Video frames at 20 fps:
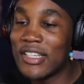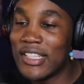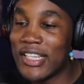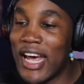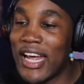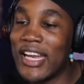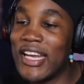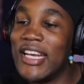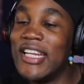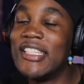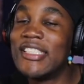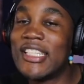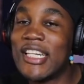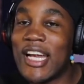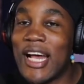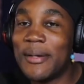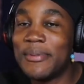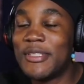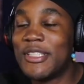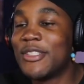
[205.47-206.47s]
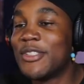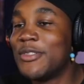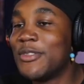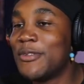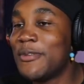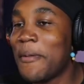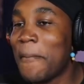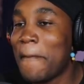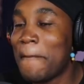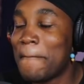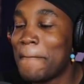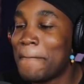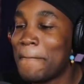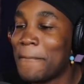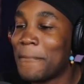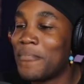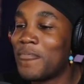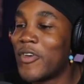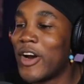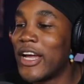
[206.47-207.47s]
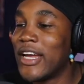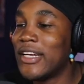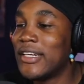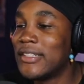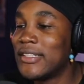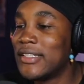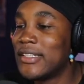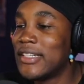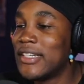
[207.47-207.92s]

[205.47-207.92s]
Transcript: that it is an obstacle, right?